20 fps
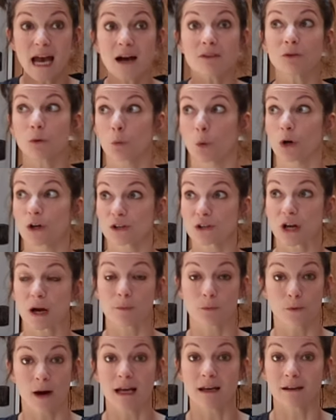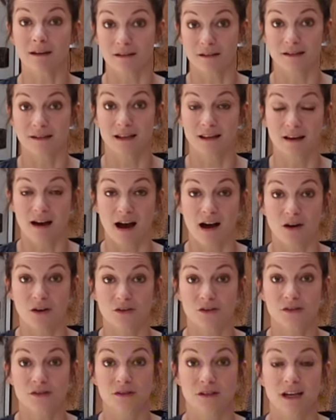have a workshop right next to the
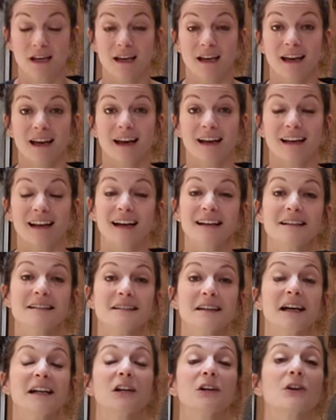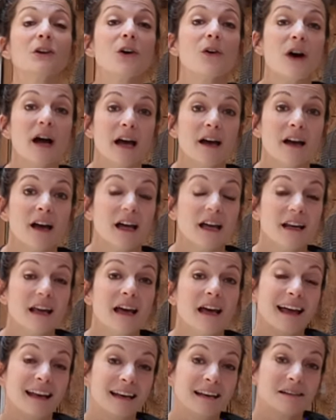house, and I decided to go ahead
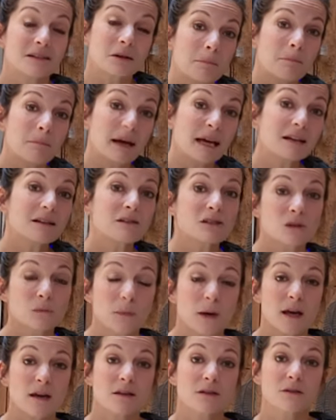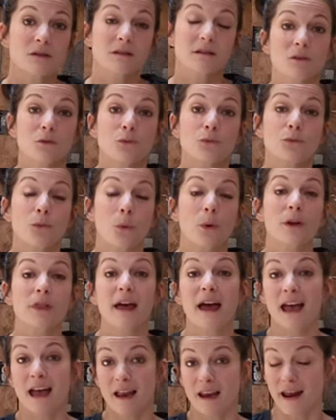and make a space for
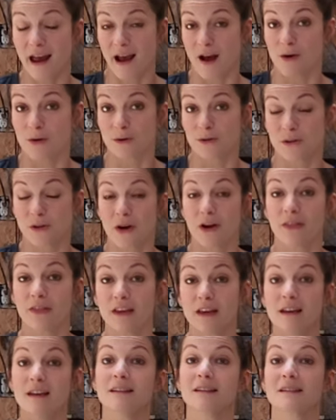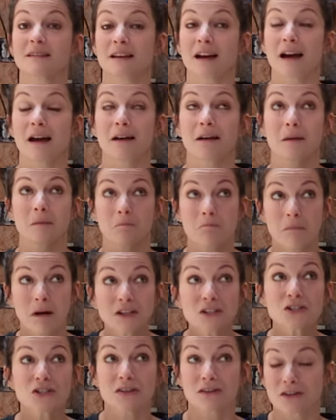the hen house on the inside,
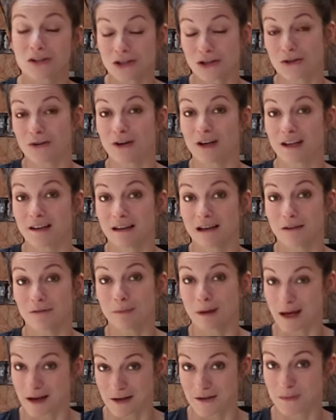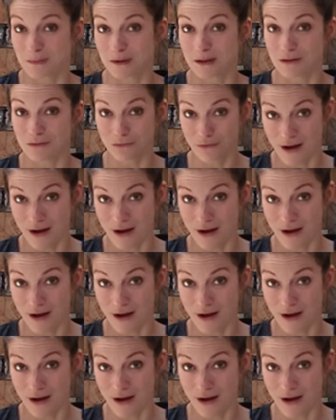much to the chagrin of my husband and